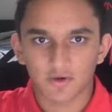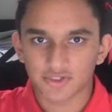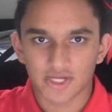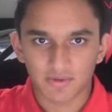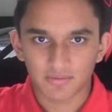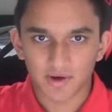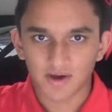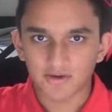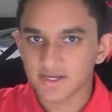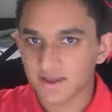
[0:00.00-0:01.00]
or Jaylen
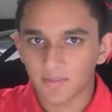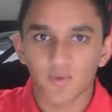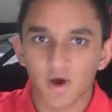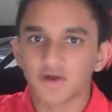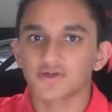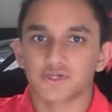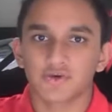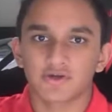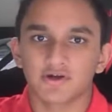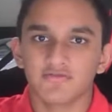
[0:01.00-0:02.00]
Brown, Kemba Walker's
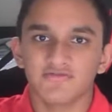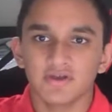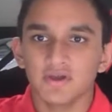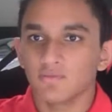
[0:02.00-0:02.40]
going off.